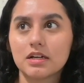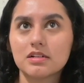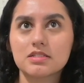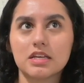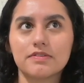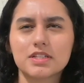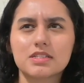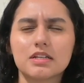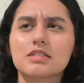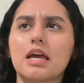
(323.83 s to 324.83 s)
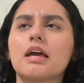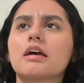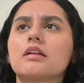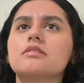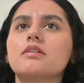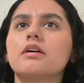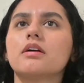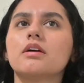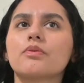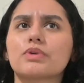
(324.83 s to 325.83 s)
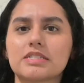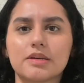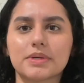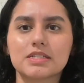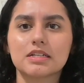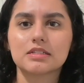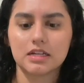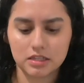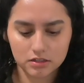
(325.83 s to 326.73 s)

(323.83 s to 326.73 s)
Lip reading: Saving Six and Redeeming Six. I